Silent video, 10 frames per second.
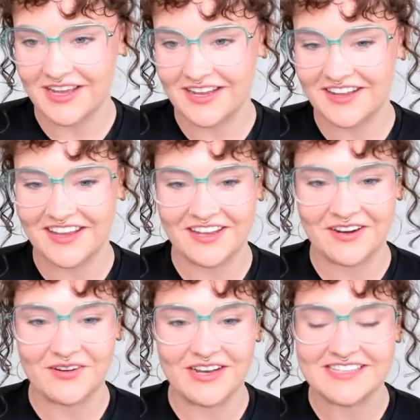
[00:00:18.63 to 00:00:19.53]
and
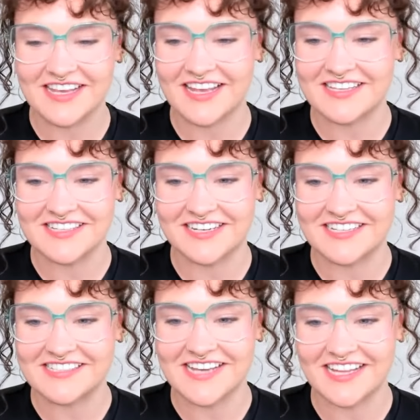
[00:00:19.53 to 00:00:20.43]
it's an
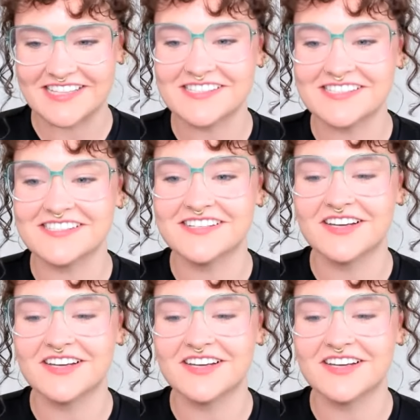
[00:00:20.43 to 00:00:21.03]
intense